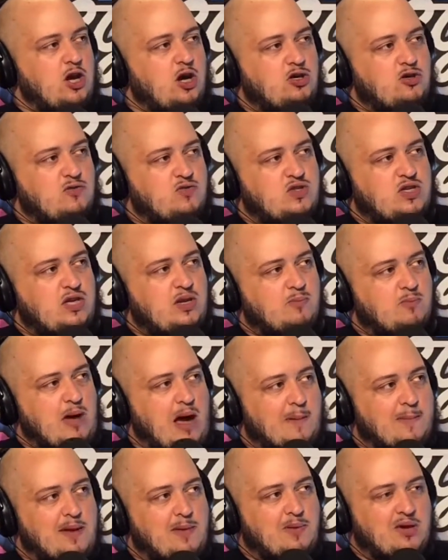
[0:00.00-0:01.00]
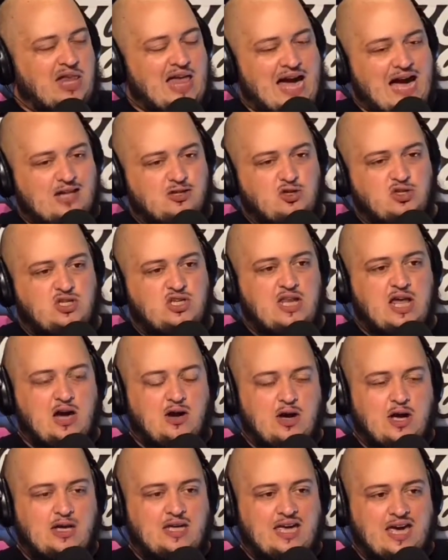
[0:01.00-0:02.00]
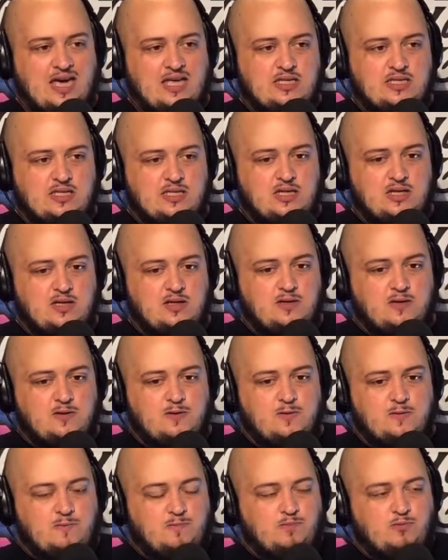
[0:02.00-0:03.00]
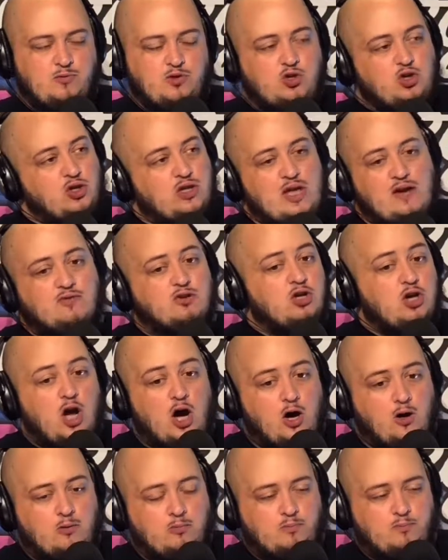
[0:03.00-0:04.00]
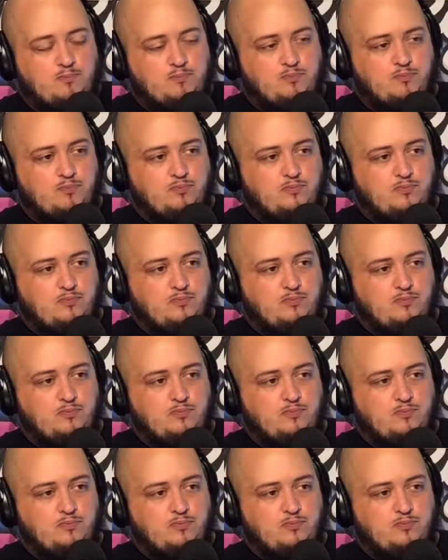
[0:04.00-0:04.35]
you've seen how people act, you've seen how it gets, you'll never know.